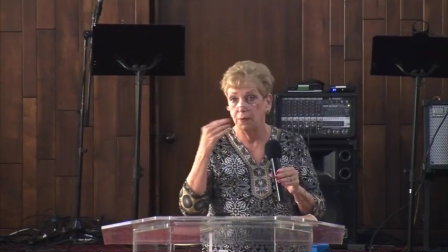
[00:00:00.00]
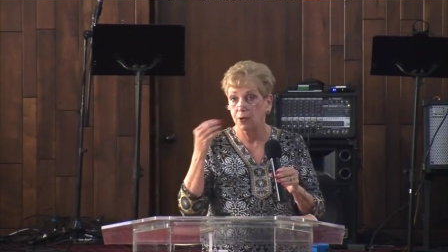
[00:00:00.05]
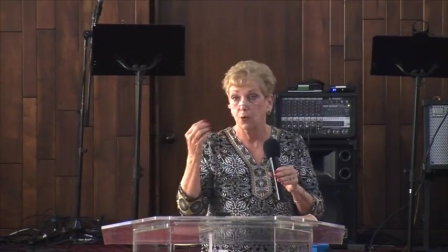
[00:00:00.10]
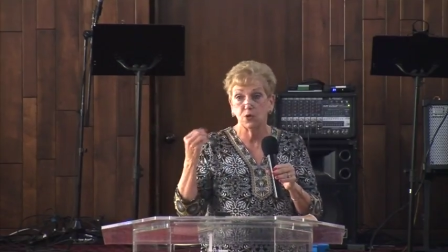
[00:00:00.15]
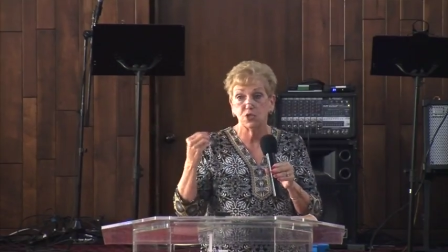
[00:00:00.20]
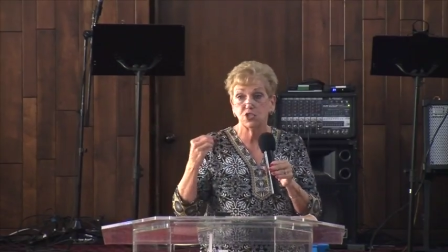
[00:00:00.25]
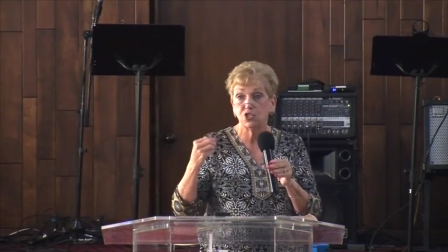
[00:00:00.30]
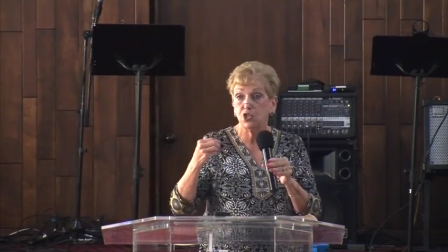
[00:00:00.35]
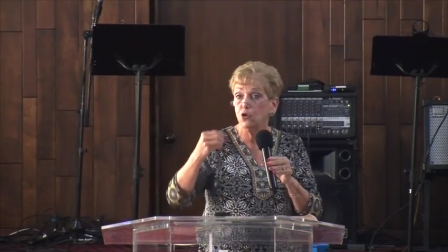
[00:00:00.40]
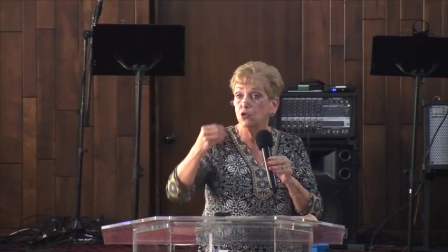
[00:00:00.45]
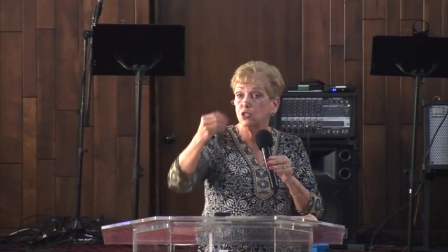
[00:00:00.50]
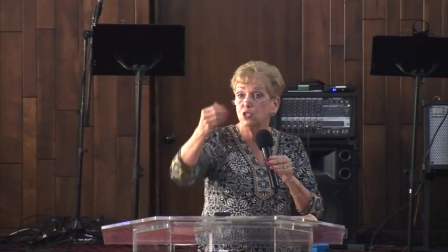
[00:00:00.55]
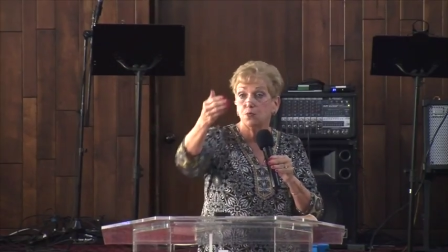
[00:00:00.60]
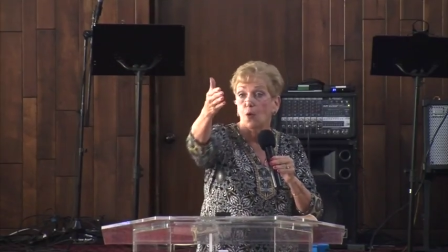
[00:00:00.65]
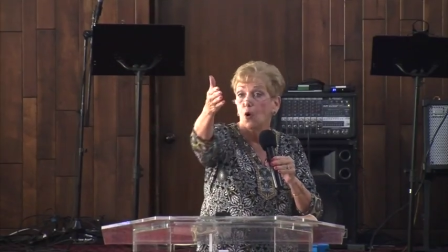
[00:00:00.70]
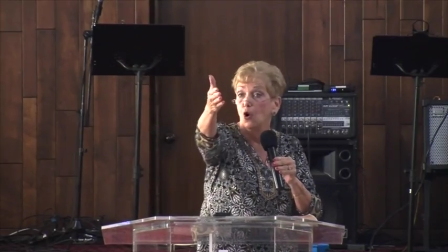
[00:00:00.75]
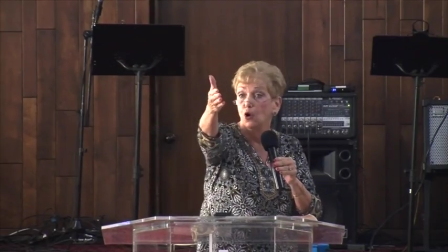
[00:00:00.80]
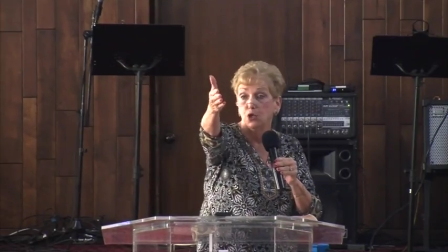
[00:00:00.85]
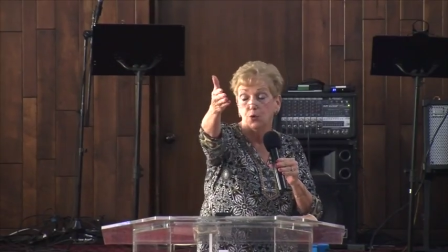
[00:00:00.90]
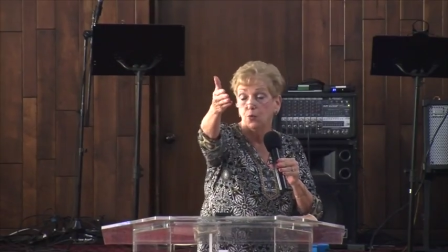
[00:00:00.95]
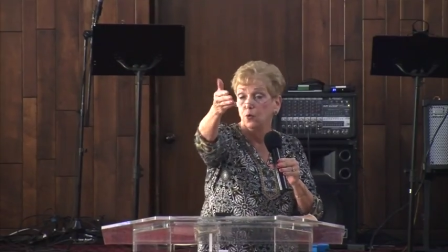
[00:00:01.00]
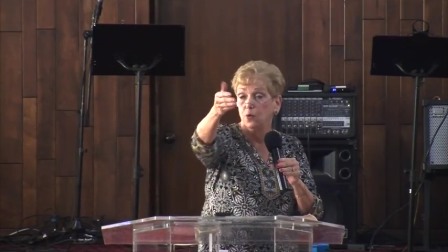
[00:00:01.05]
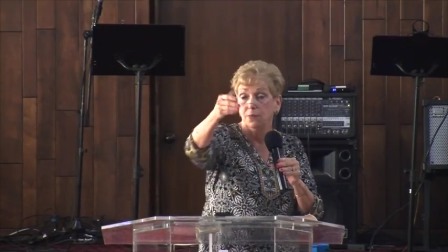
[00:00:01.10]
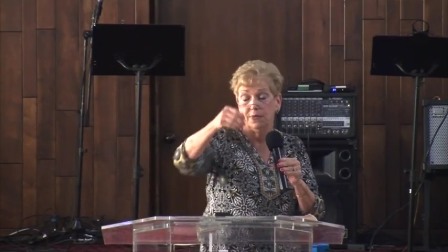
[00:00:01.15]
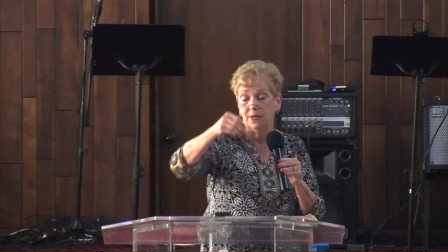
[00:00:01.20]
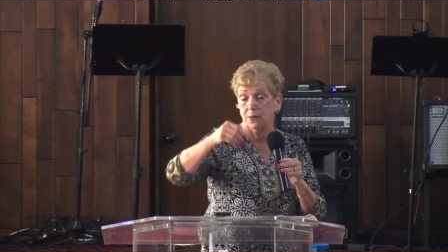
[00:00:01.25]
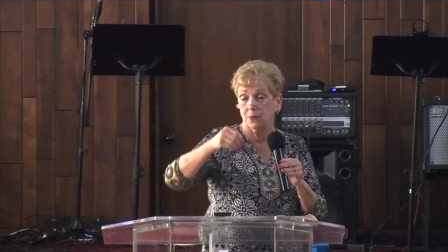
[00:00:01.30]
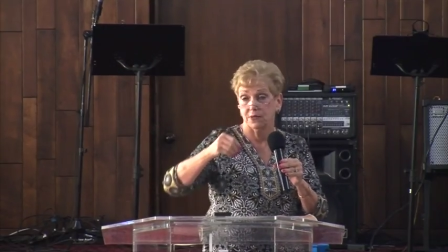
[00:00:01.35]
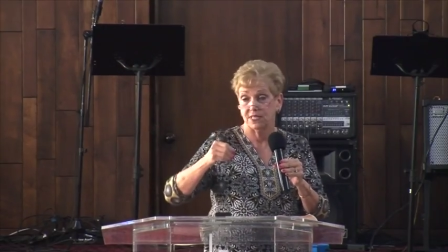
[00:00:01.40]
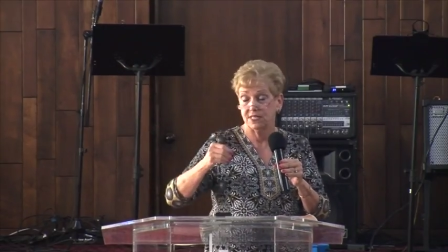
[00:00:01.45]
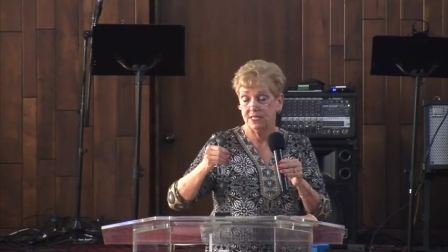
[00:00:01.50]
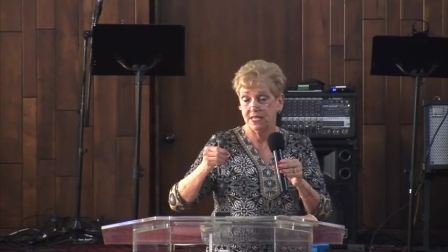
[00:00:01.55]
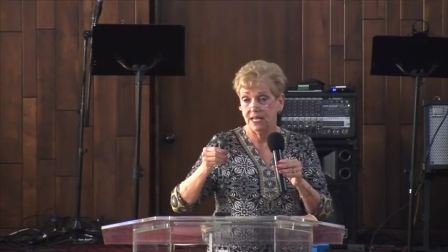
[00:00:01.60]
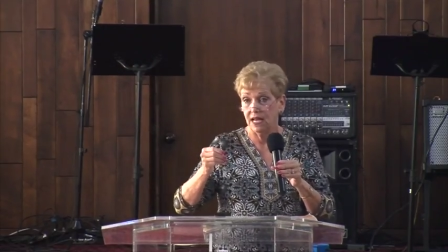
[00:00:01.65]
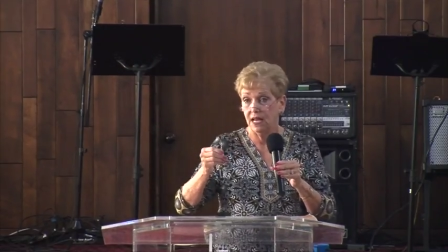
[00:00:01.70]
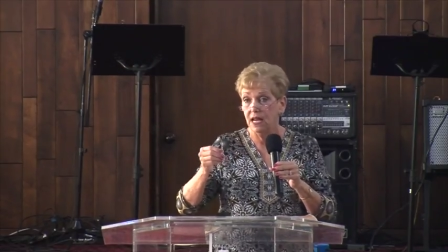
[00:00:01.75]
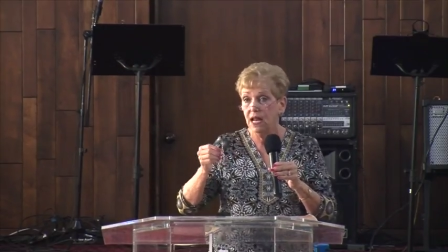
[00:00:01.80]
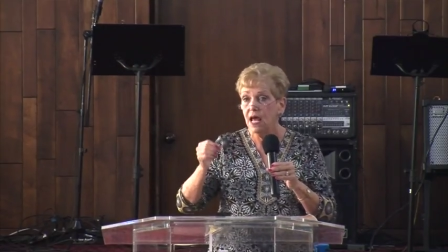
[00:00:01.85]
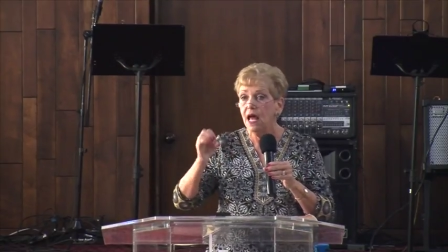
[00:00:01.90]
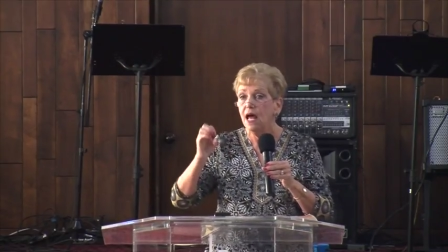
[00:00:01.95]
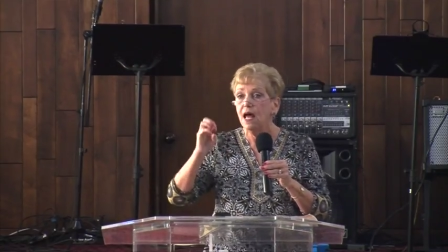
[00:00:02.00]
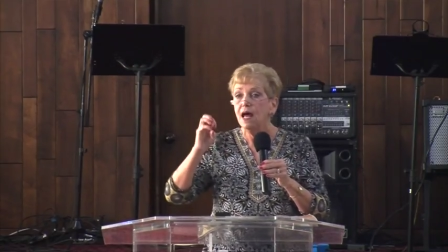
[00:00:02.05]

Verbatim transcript: but it was so small you wouldn't be able to see it.